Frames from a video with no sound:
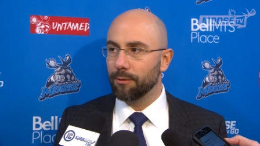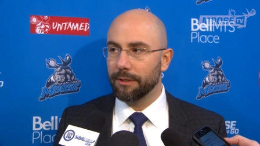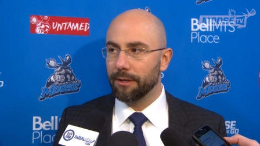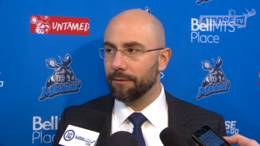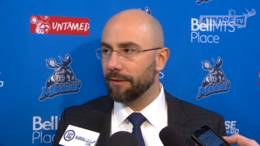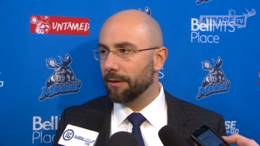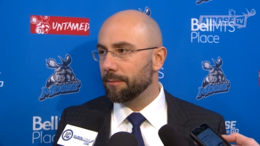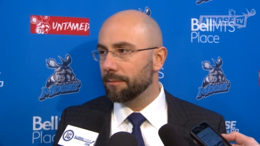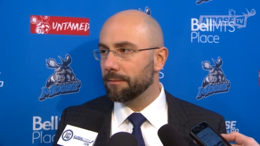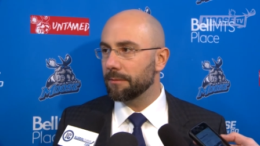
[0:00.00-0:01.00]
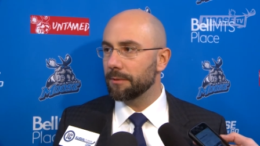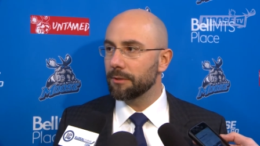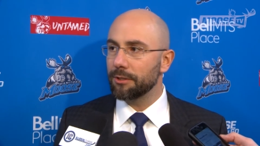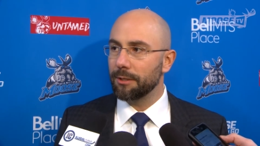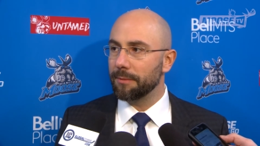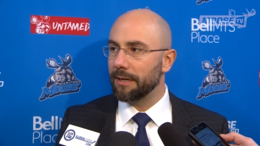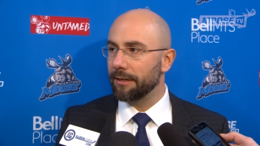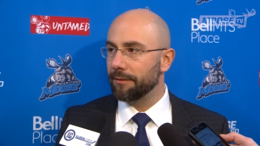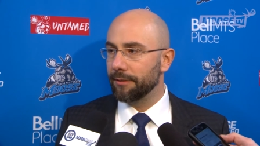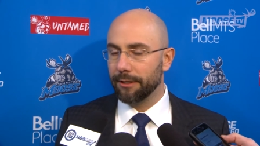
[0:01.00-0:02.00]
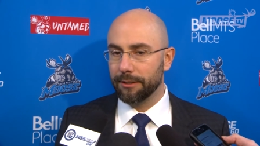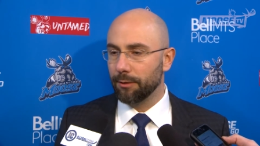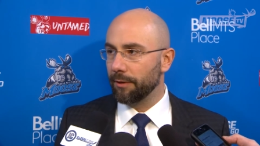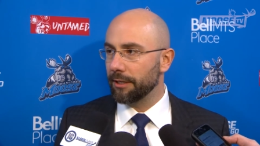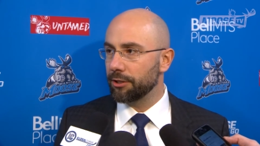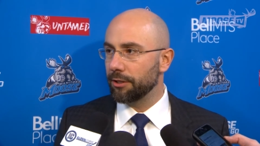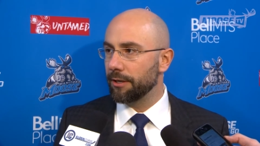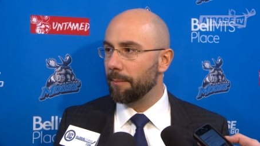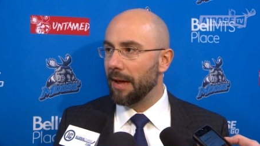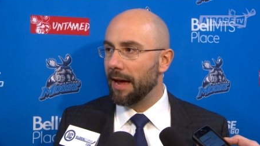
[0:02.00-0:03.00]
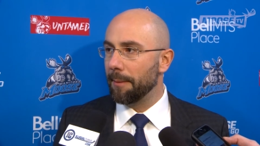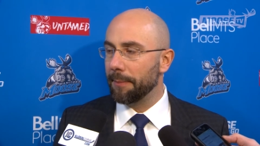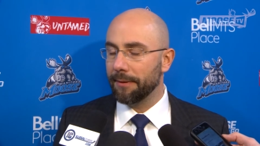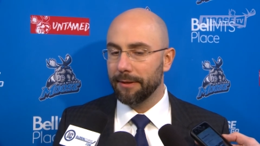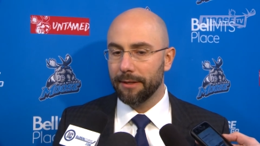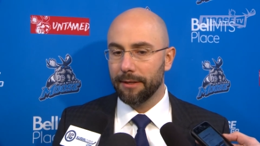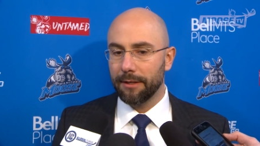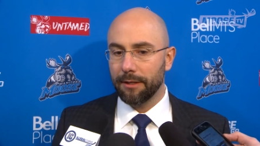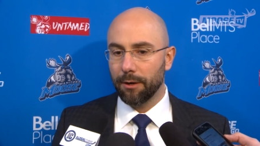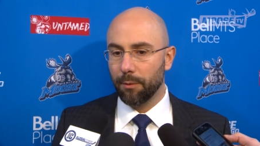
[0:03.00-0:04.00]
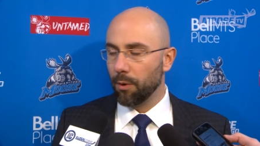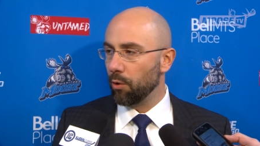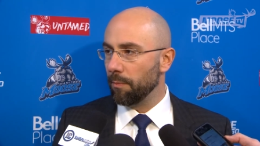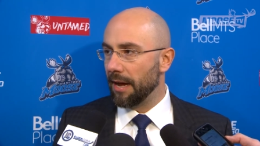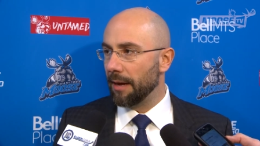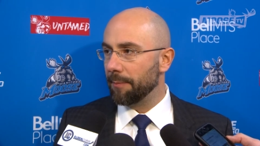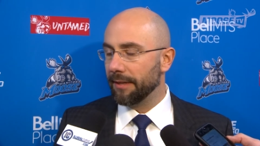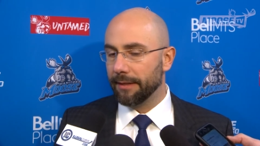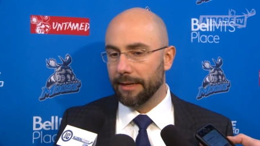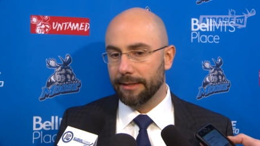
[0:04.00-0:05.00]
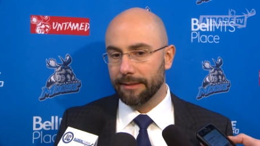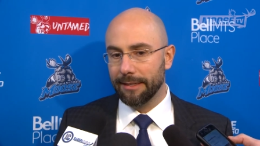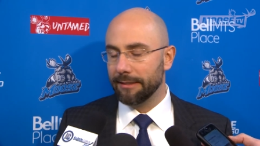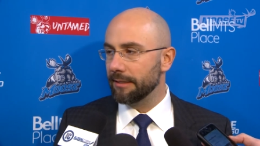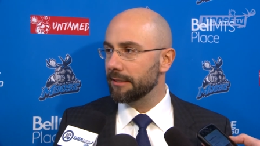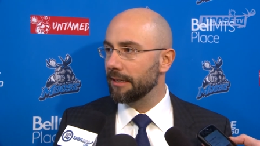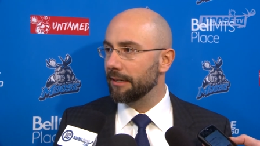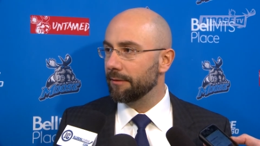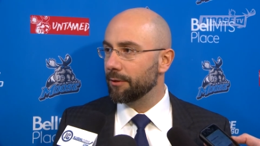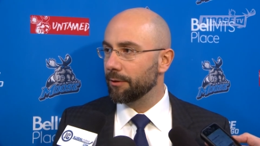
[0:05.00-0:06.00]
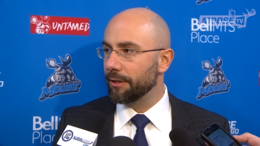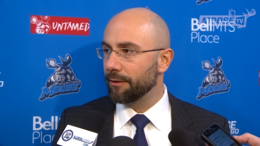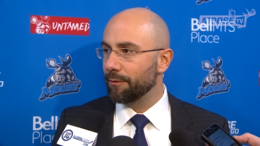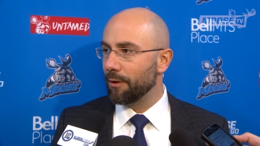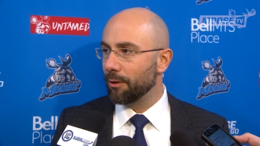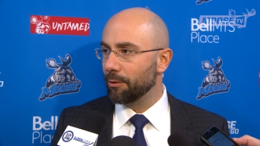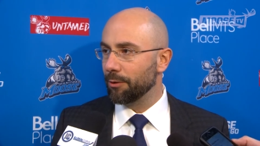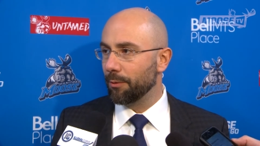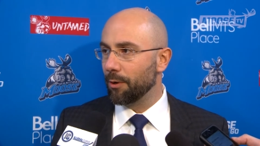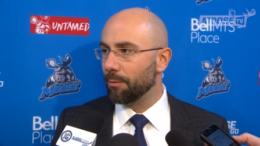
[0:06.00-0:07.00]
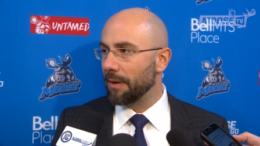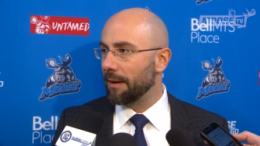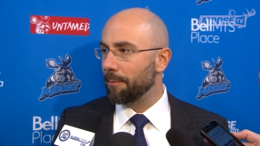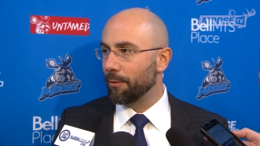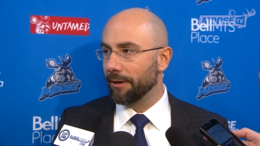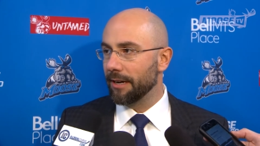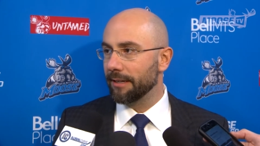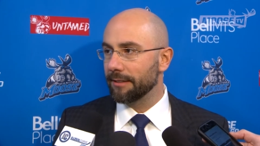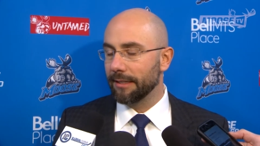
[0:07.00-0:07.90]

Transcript: Give them some kind of a direction, a map, a roadmap, and, and they decide if they're going to follow the roadmap or not.